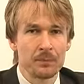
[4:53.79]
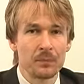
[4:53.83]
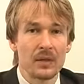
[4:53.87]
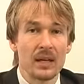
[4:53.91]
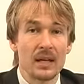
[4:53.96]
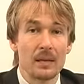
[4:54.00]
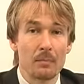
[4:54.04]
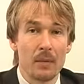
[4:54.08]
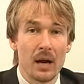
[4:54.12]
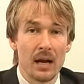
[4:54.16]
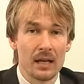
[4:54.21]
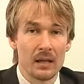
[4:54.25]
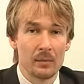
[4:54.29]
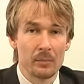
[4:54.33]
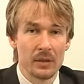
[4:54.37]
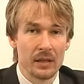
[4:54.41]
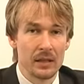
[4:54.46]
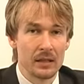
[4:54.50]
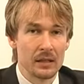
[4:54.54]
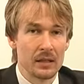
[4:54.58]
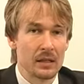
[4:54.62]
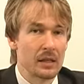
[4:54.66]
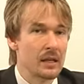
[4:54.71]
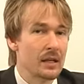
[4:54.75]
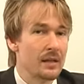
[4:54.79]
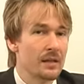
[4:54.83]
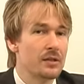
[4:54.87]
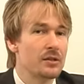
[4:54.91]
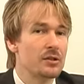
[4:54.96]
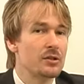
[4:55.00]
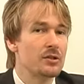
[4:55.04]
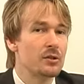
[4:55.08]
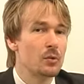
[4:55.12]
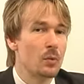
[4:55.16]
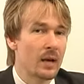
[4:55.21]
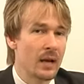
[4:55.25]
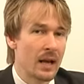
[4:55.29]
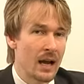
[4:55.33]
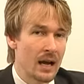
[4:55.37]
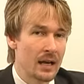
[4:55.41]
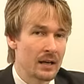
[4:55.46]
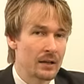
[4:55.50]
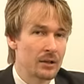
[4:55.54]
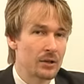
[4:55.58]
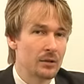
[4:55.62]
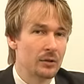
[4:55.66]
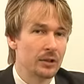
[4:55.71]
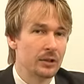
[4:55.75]
in my opinion. This is the way I
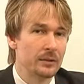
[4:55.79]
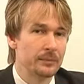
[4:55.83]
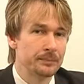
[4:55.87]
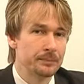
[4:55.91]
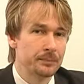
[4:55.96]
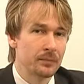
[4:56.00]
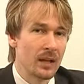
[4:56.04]
do it.